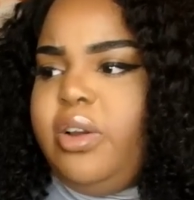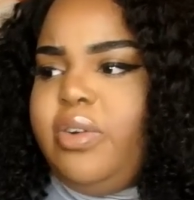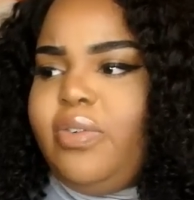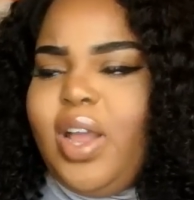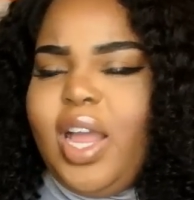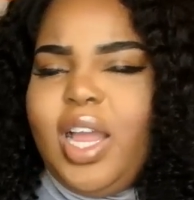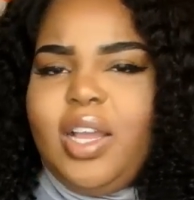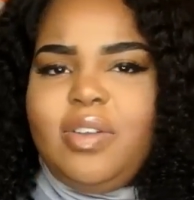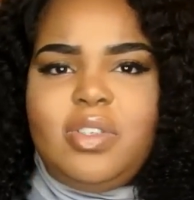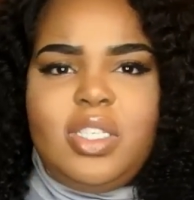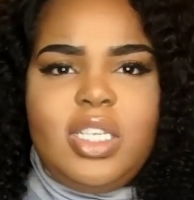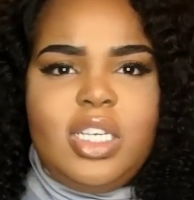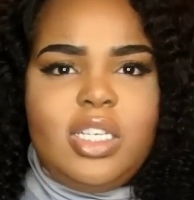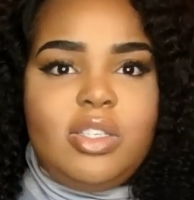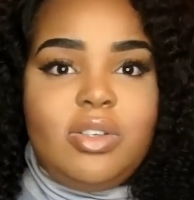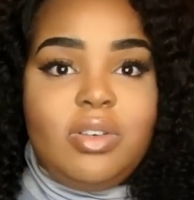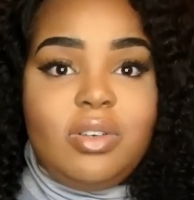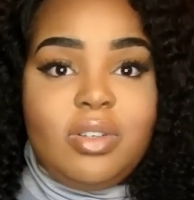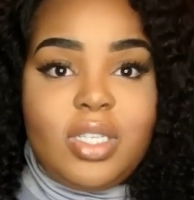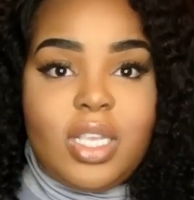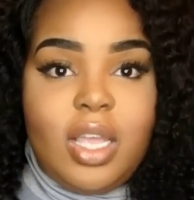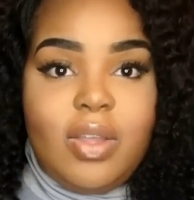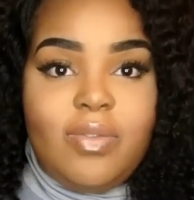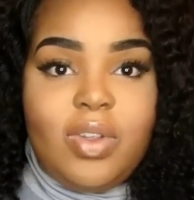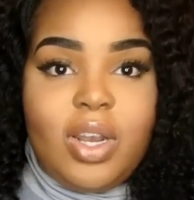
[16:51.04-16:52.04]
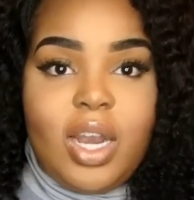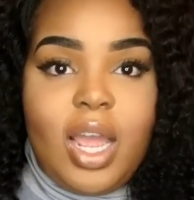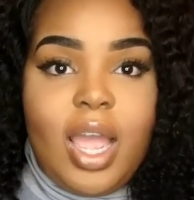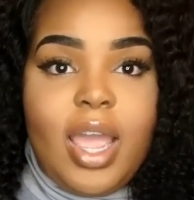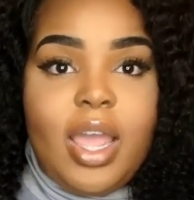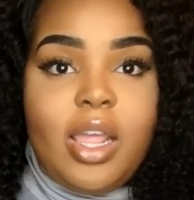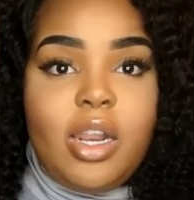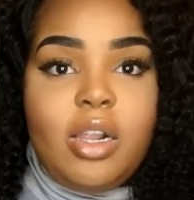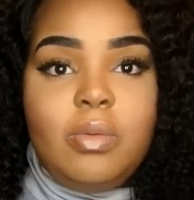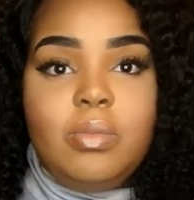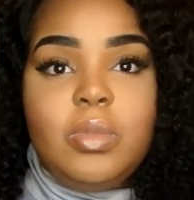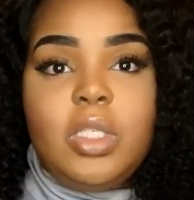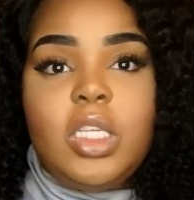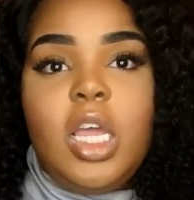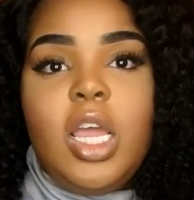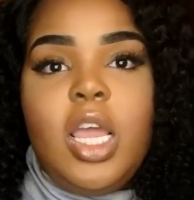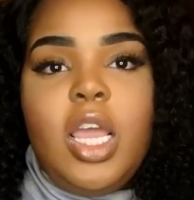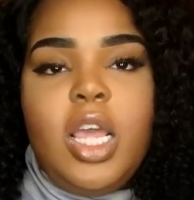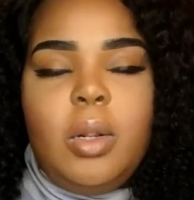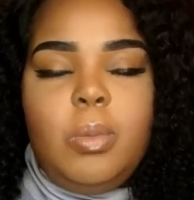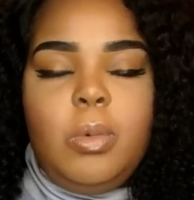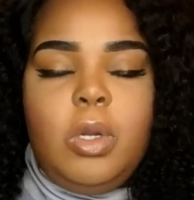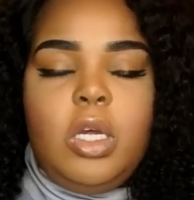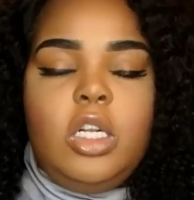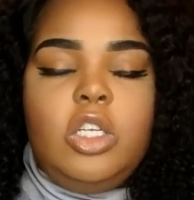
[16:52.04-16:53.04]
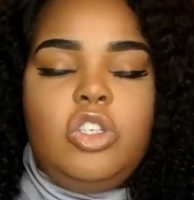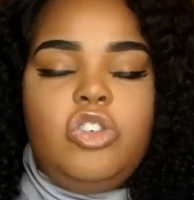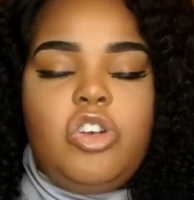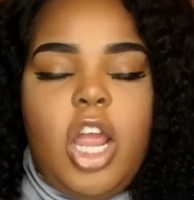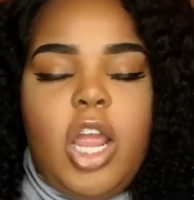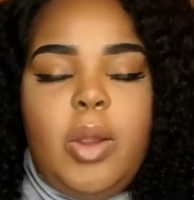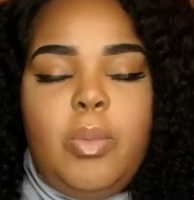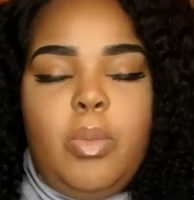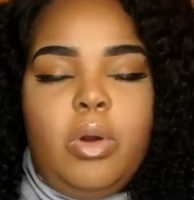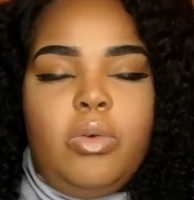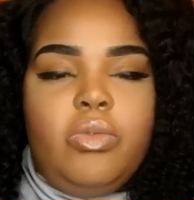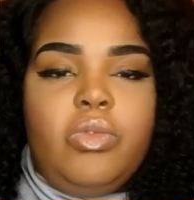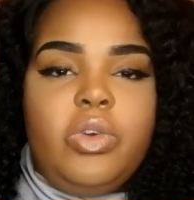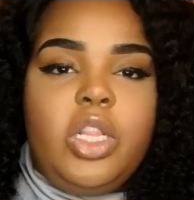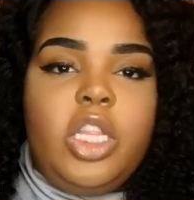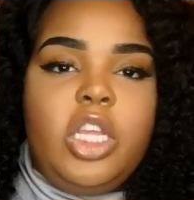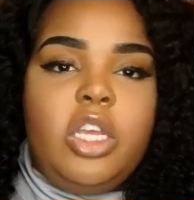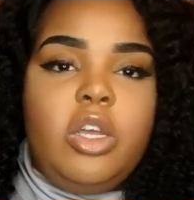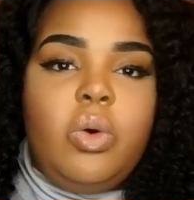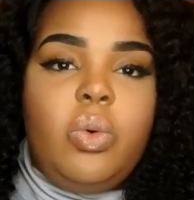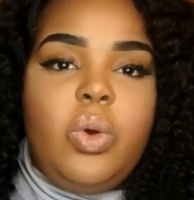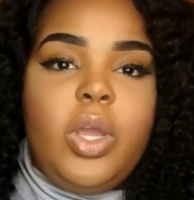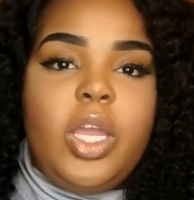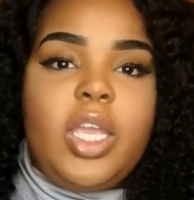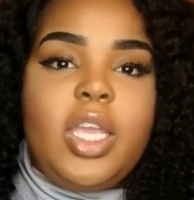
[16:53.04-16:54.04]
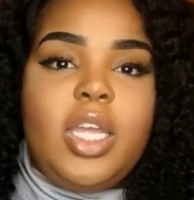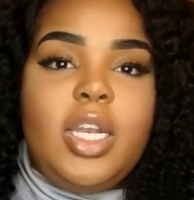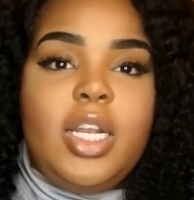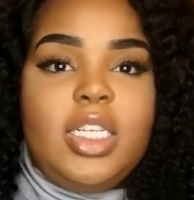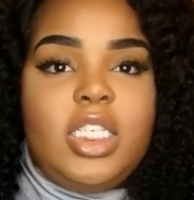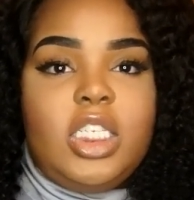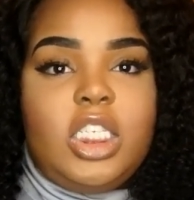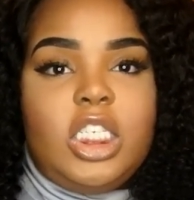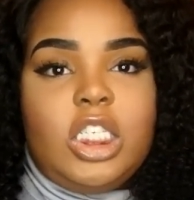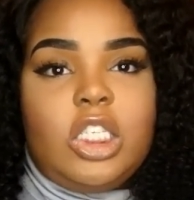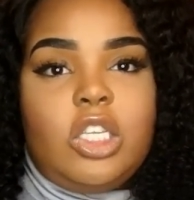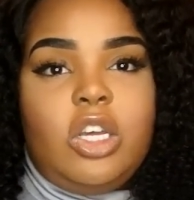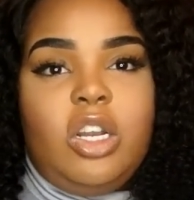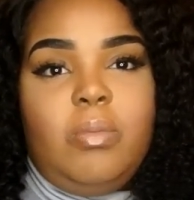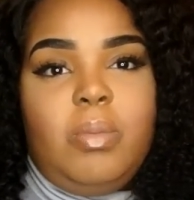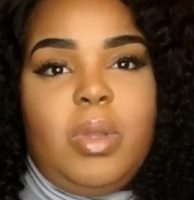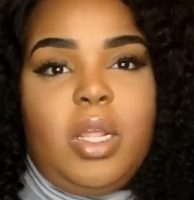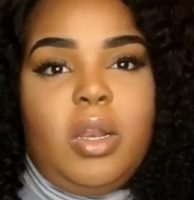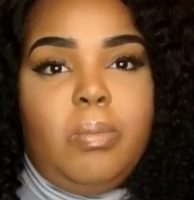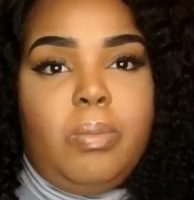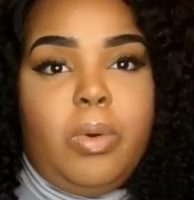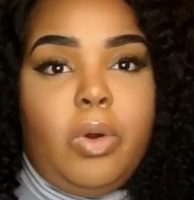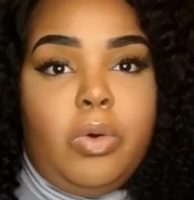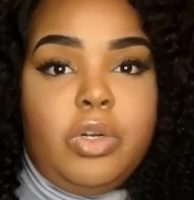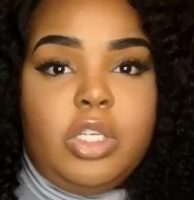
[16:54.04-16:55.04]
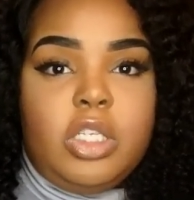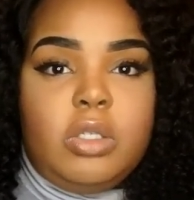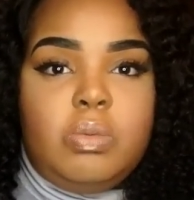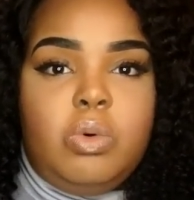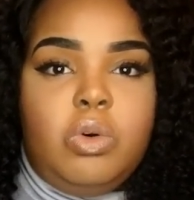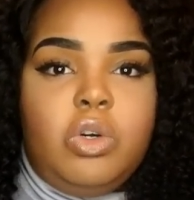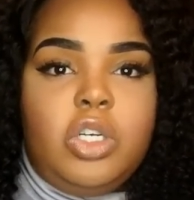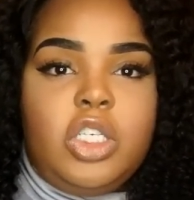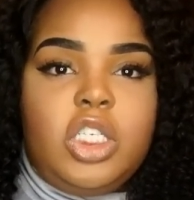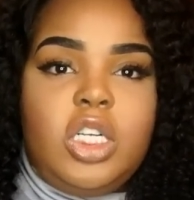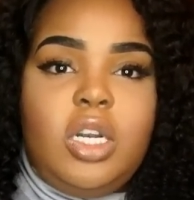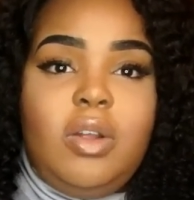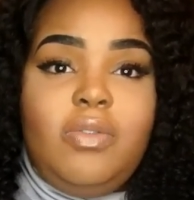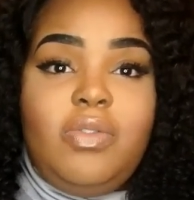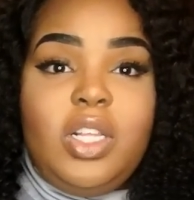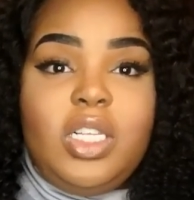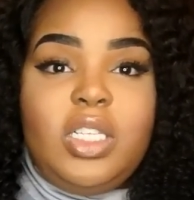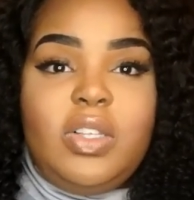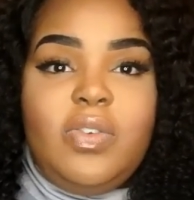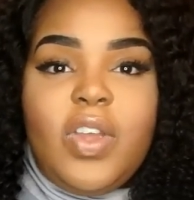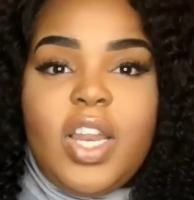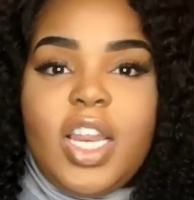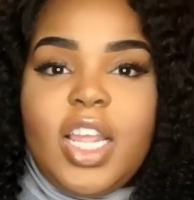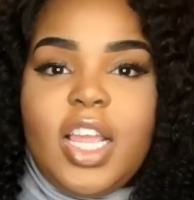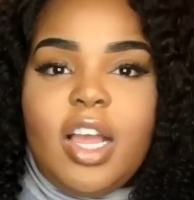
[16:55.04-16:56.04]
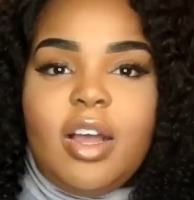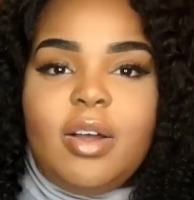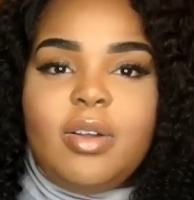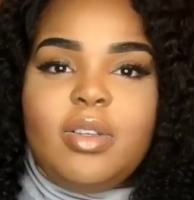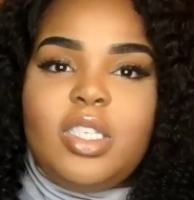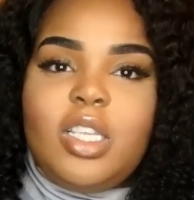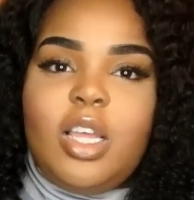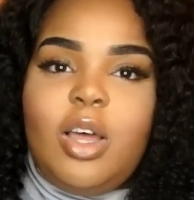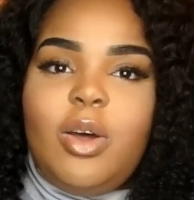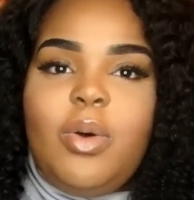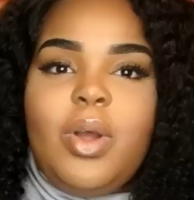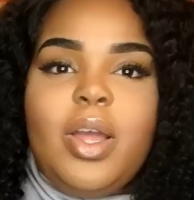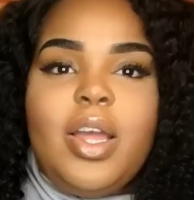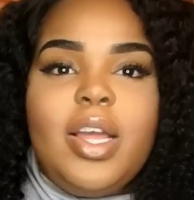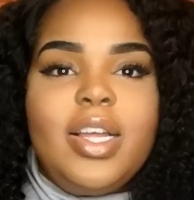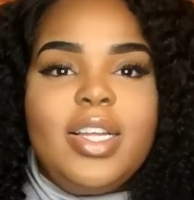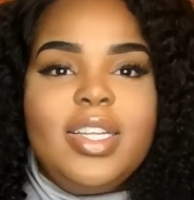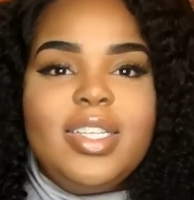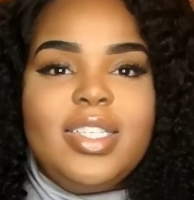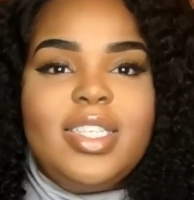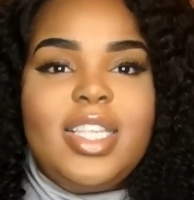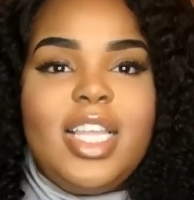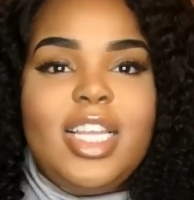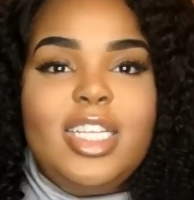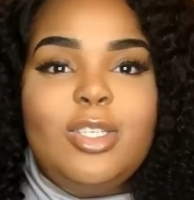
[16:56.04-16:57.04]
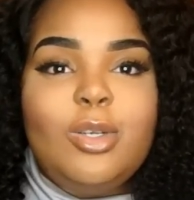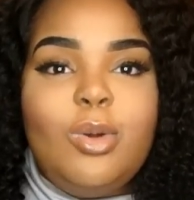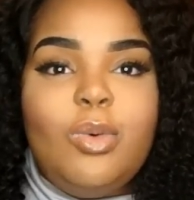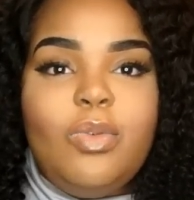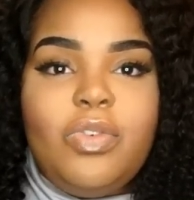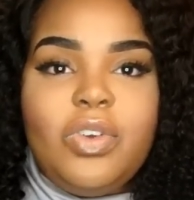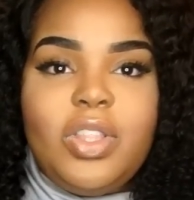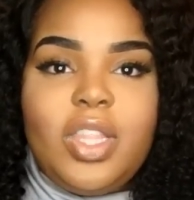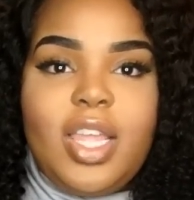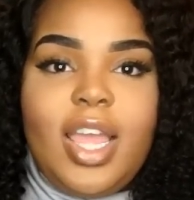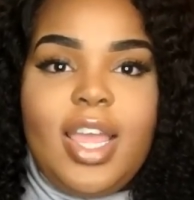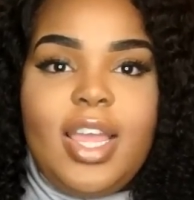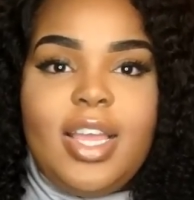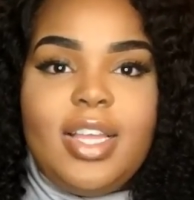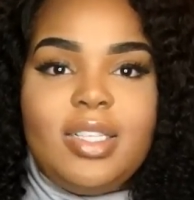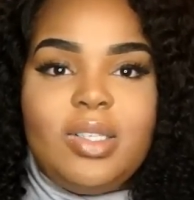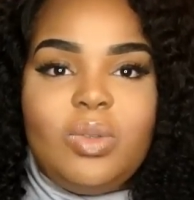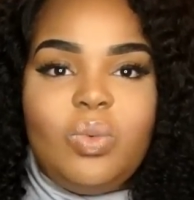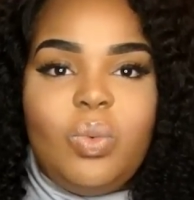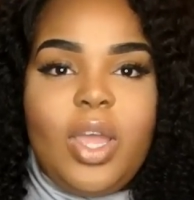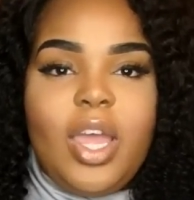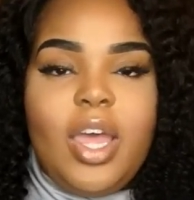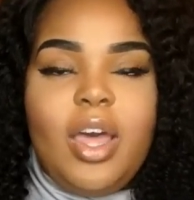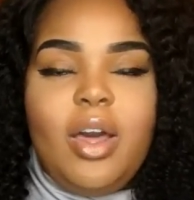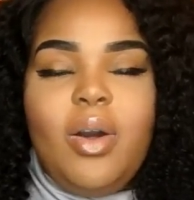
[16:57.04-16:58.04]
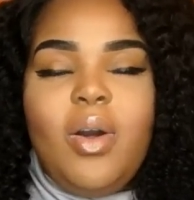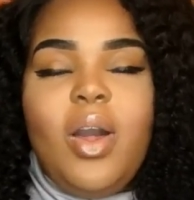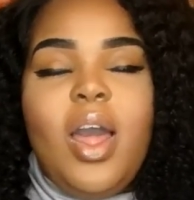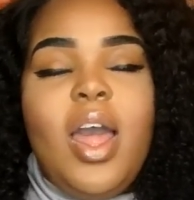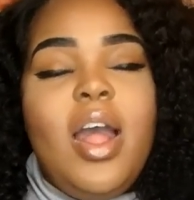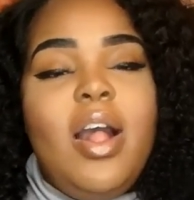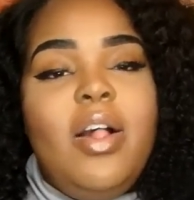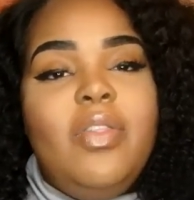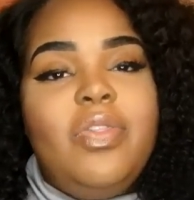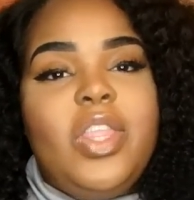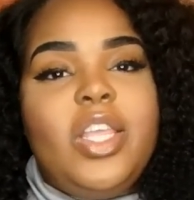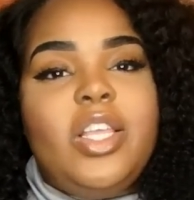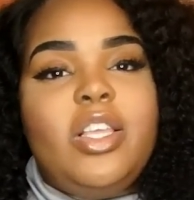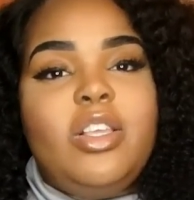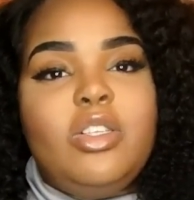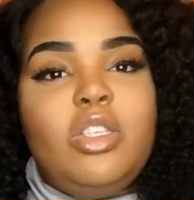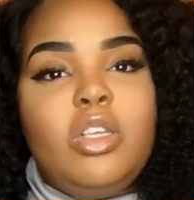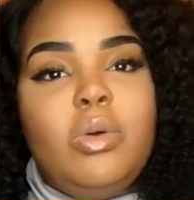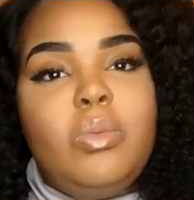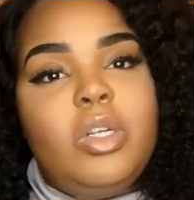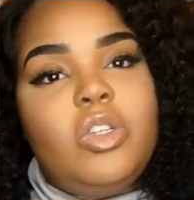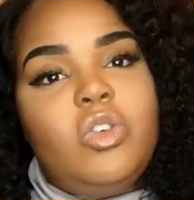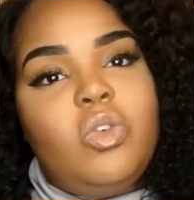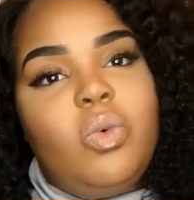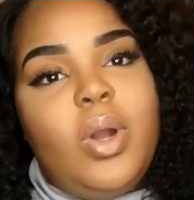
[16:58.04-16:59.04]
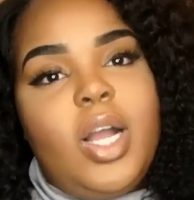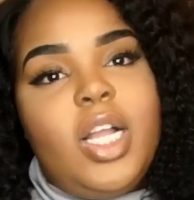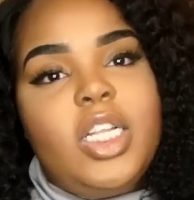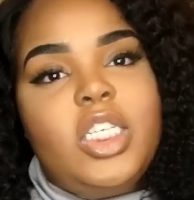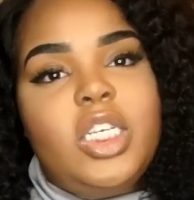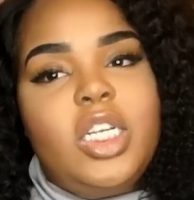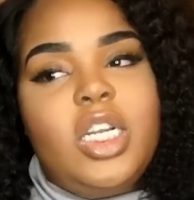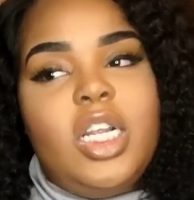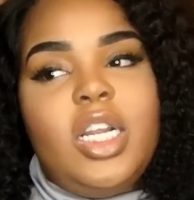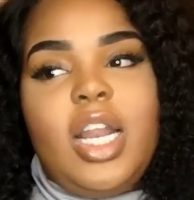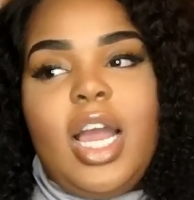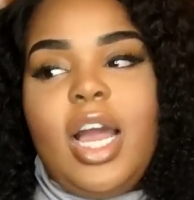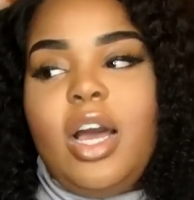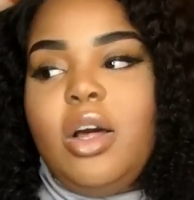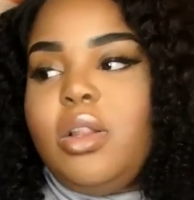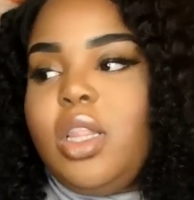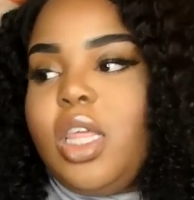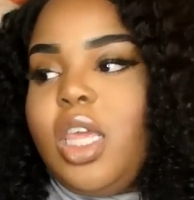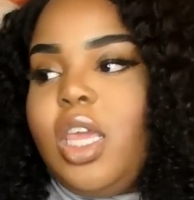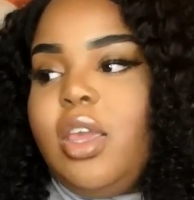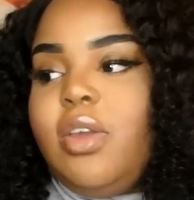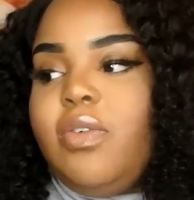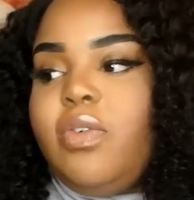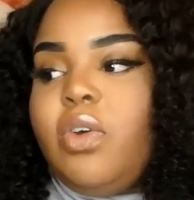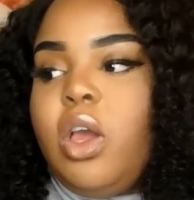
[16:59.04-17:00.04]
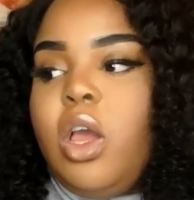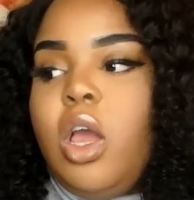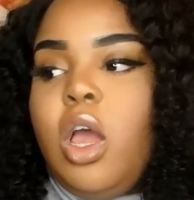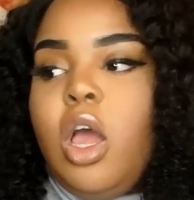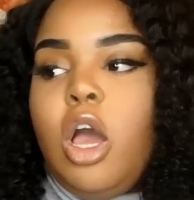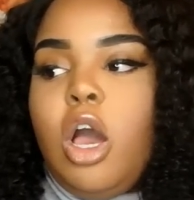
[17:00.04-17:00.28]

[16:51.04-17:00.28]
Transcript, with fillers: five six or seven items i'm going to try them on really quick and that's just going to be the bonus portion of this video so stay tuned for that as well thank you so much for watching and i'll leave